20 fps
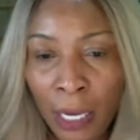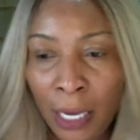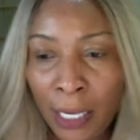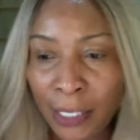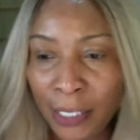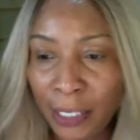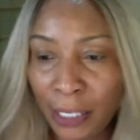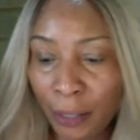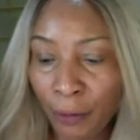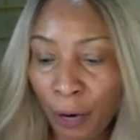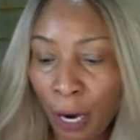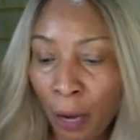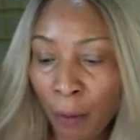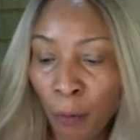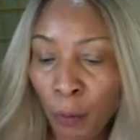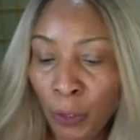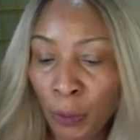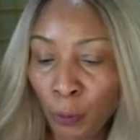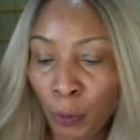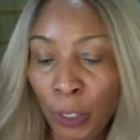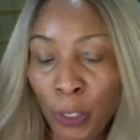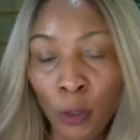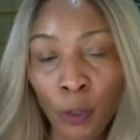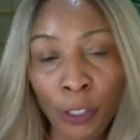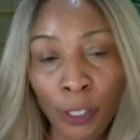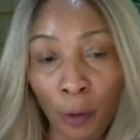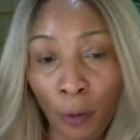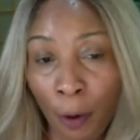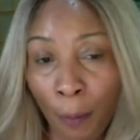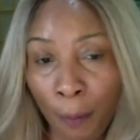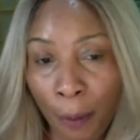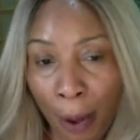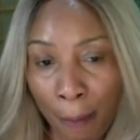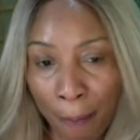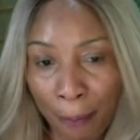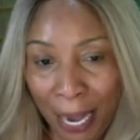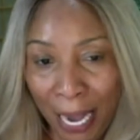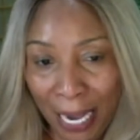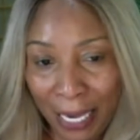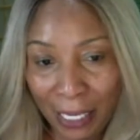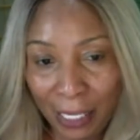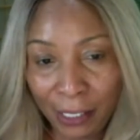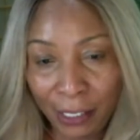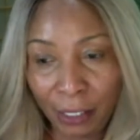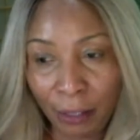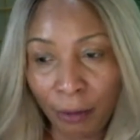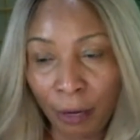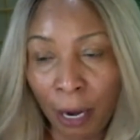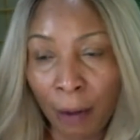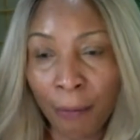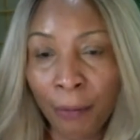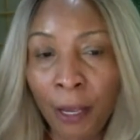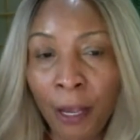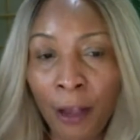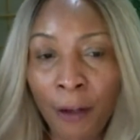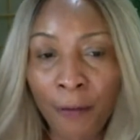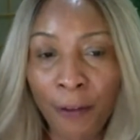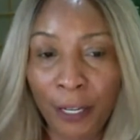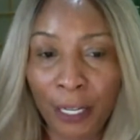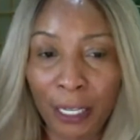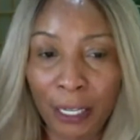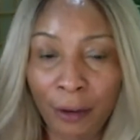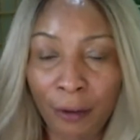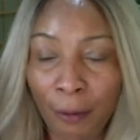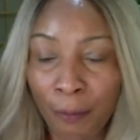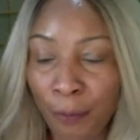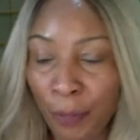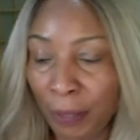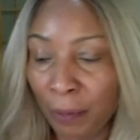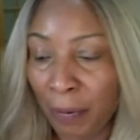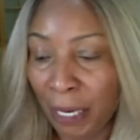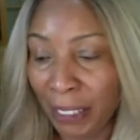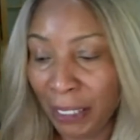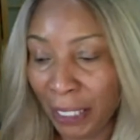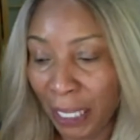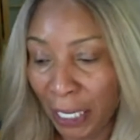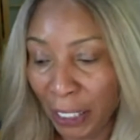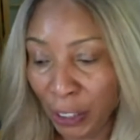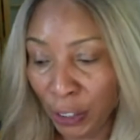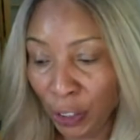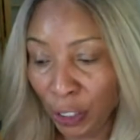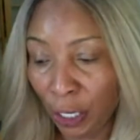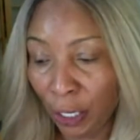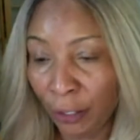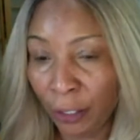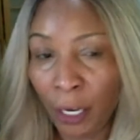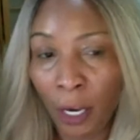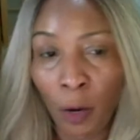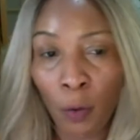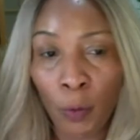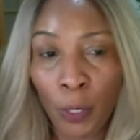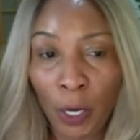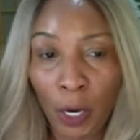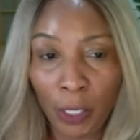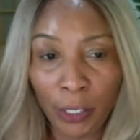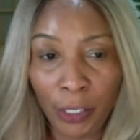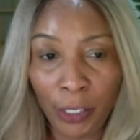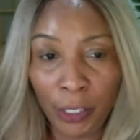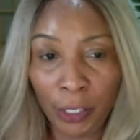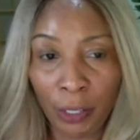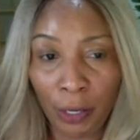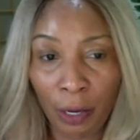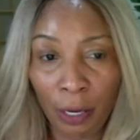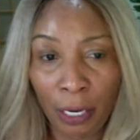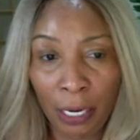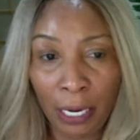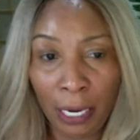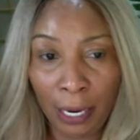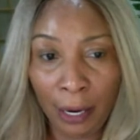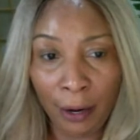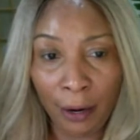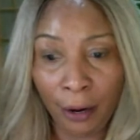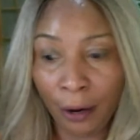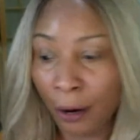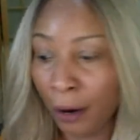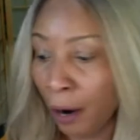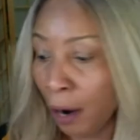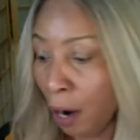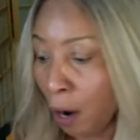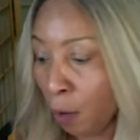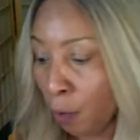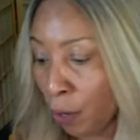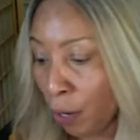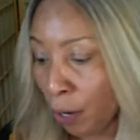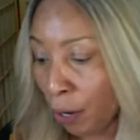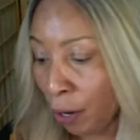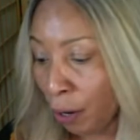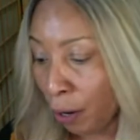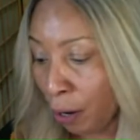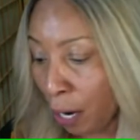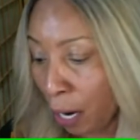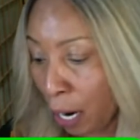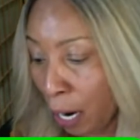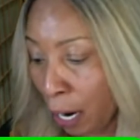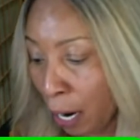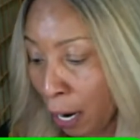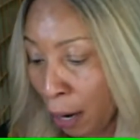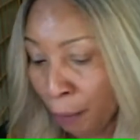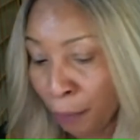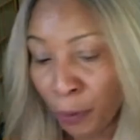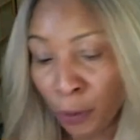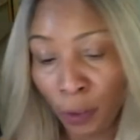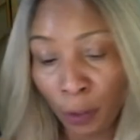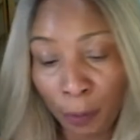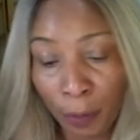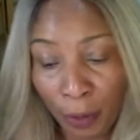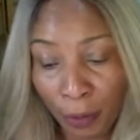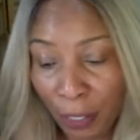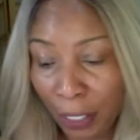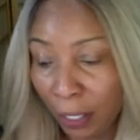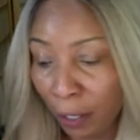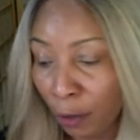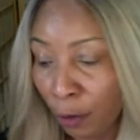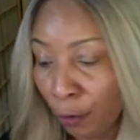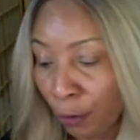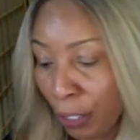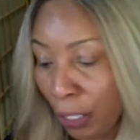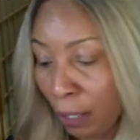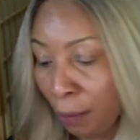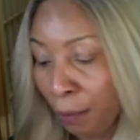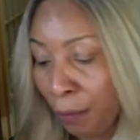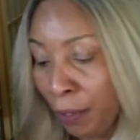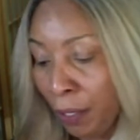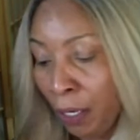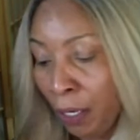serum, which we use our papaya serum for clearing pigmentation. We also layer our um, turmeric cream